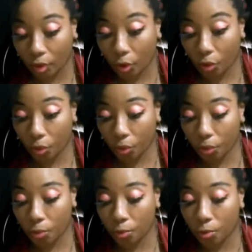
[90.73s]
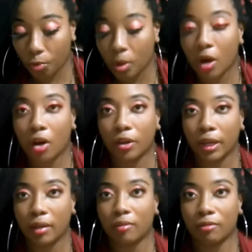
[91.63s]
Oh,
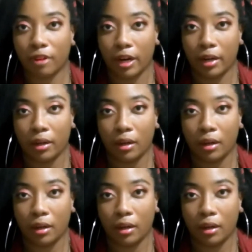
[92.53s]
okay, right.